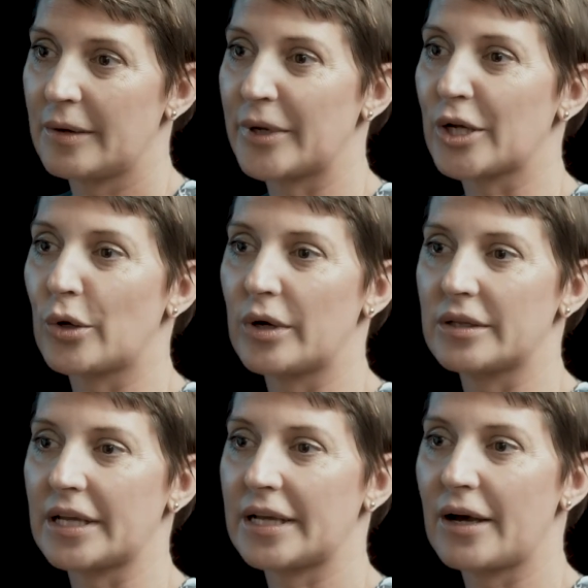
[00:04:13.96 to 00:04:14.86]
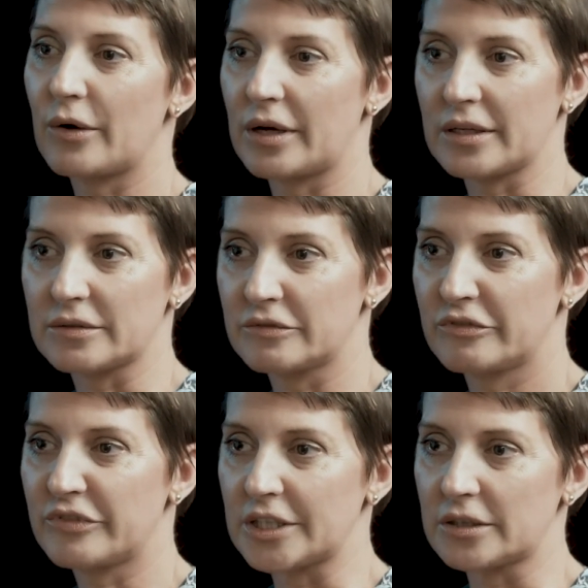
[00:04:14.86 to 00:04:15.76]
I'm going to go on like how I
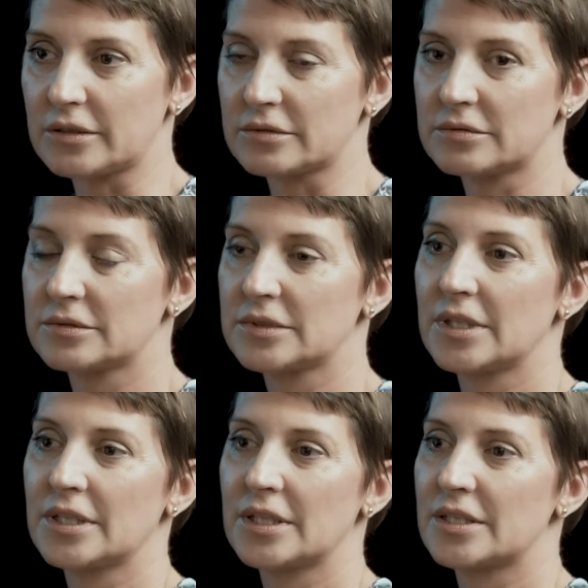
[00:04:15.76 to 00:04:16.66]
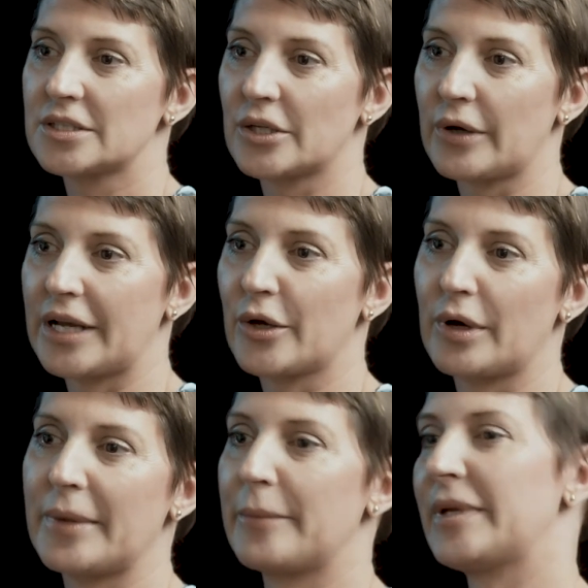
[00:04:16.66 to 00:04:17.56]
feel. So I know
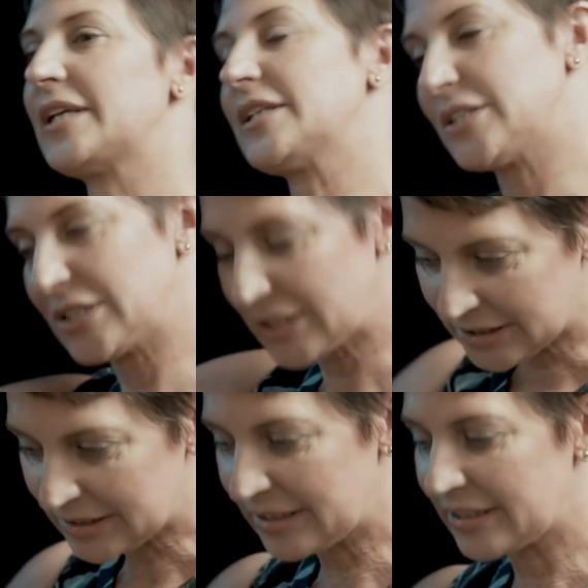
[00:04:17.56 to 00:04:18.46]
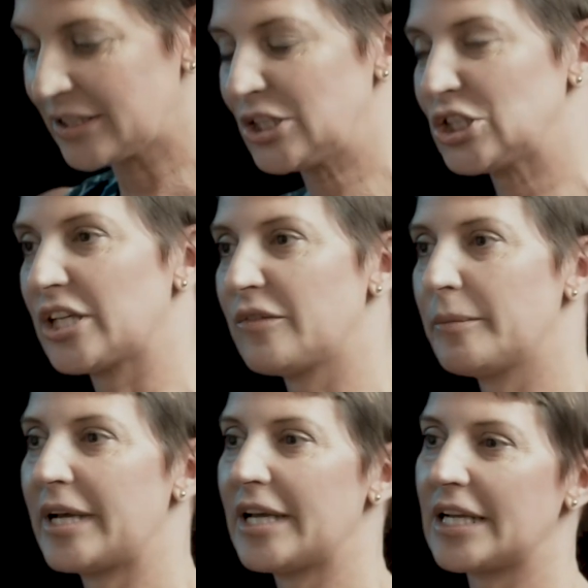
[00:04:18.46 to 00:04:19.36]
I may be shaving
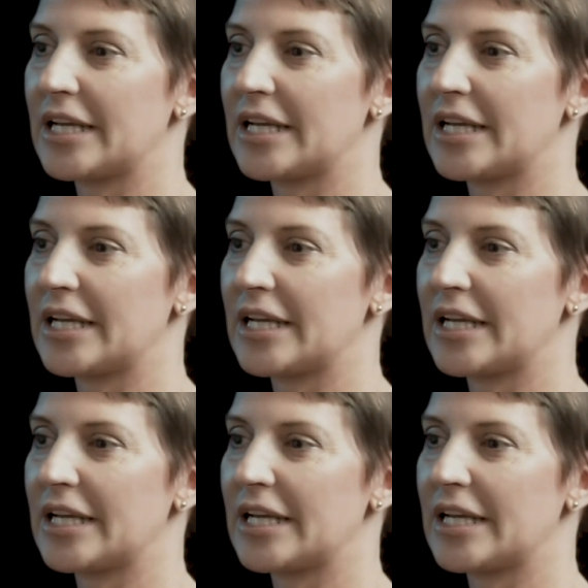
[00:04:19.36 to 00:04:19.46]
my head